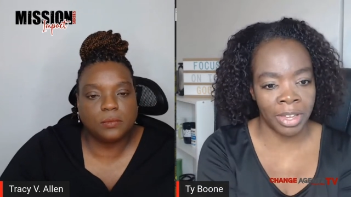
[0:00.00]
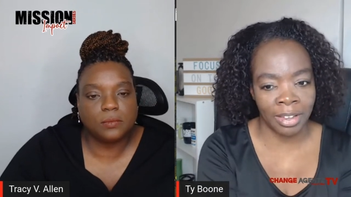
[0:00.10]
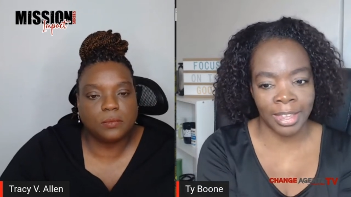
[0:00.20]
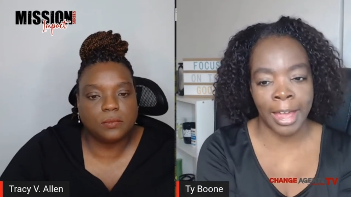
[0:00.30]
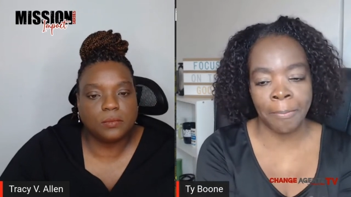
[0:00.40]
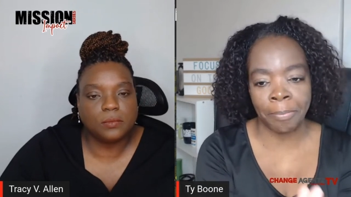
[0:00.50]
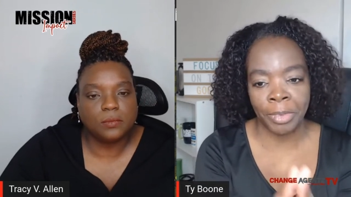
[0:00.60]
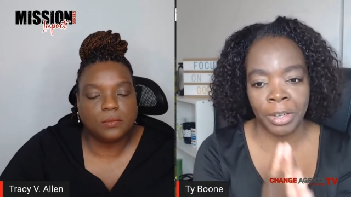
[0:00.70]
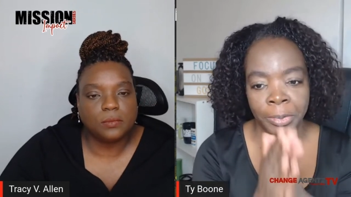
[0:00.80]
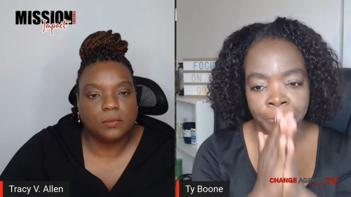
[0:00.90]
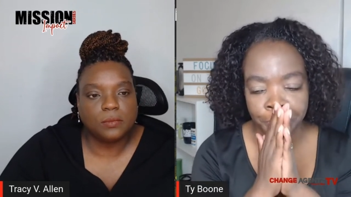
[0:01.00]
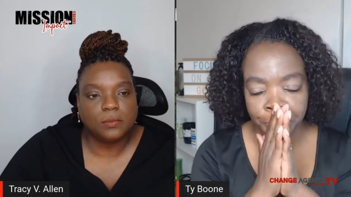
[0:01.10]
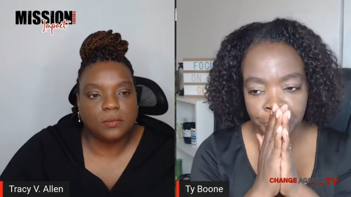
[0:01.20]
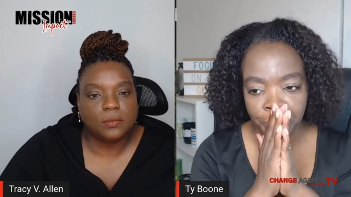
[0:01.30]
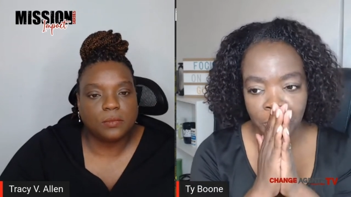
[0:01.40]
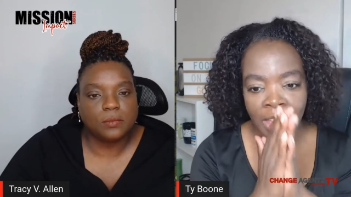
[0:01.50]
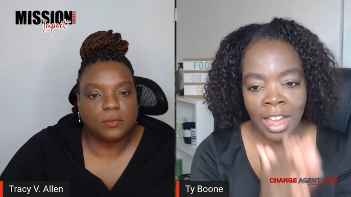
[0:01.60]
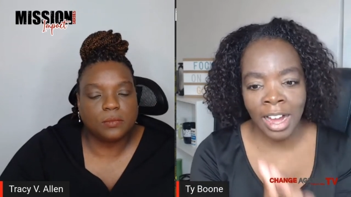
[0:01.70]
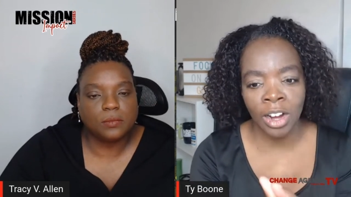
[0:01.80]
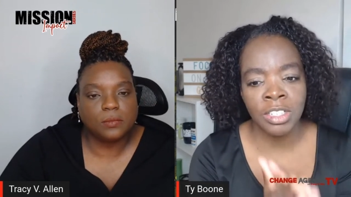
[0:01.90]
Speaker 1: think that, you know,
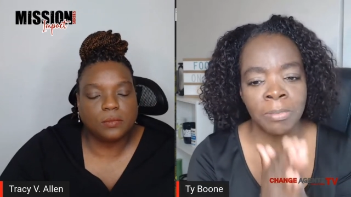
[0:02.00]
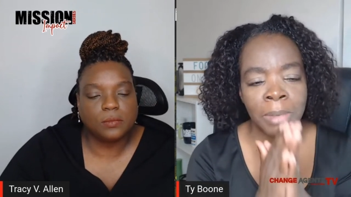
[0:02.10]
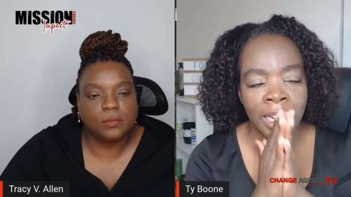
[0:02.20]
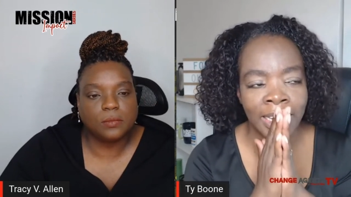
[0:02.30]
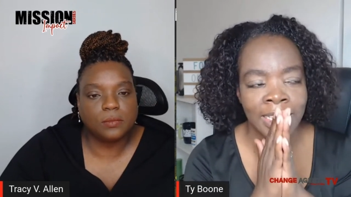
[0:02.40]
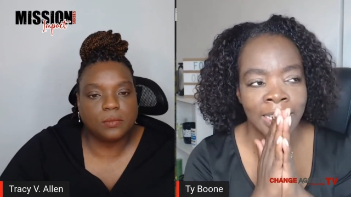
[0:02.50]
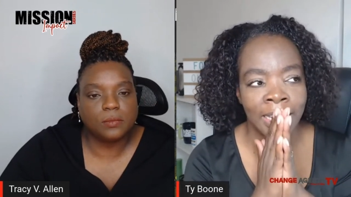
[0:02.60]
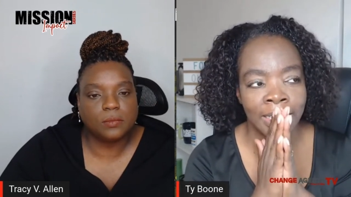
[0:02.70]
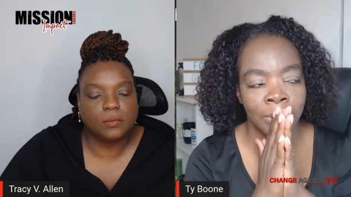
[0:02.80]
I heard somebody last night